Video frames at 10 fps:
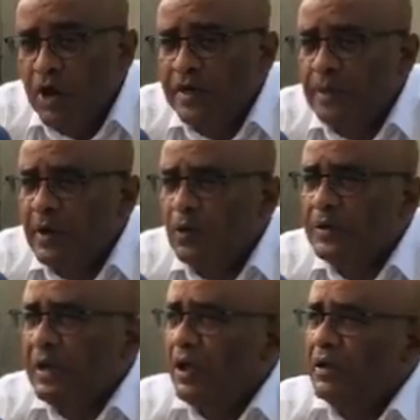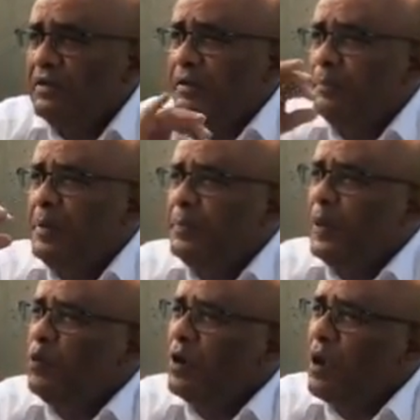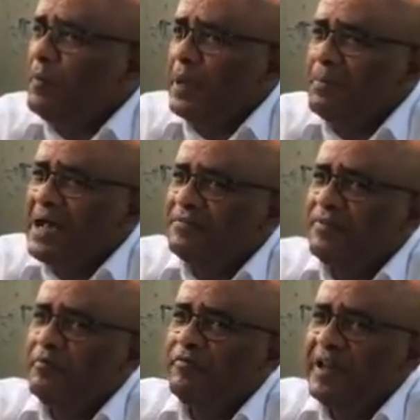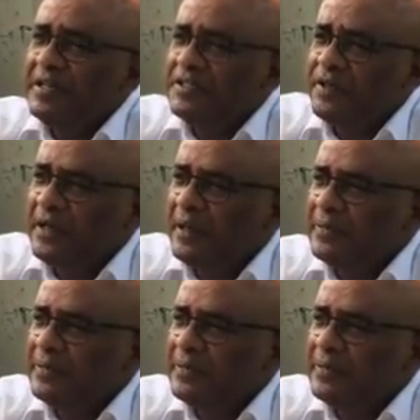about a lot of the people who are coming back from Venezuela,